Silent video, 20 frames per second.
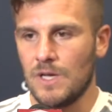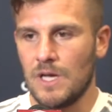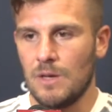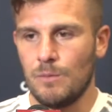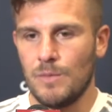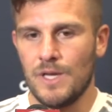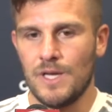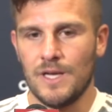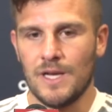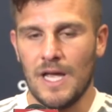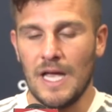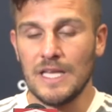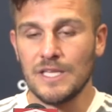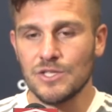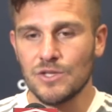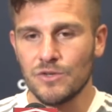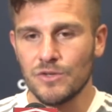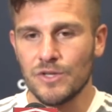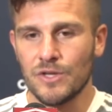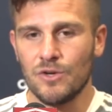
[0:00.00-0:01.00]
I mean, I
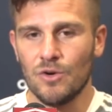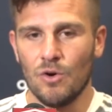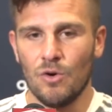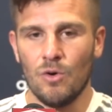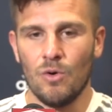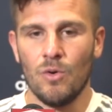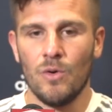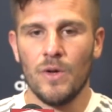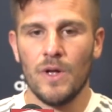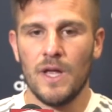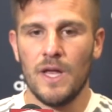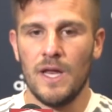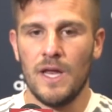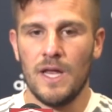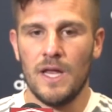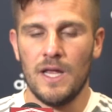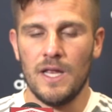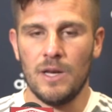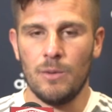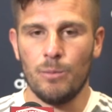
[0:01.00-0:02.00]
scored the goal
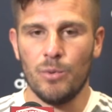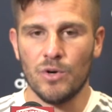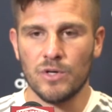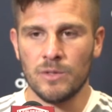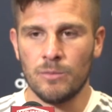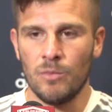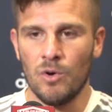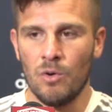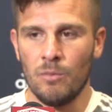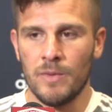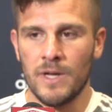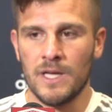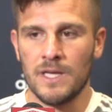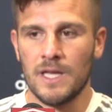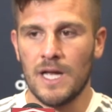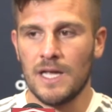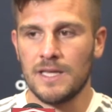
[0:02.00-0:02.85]
in an important moment,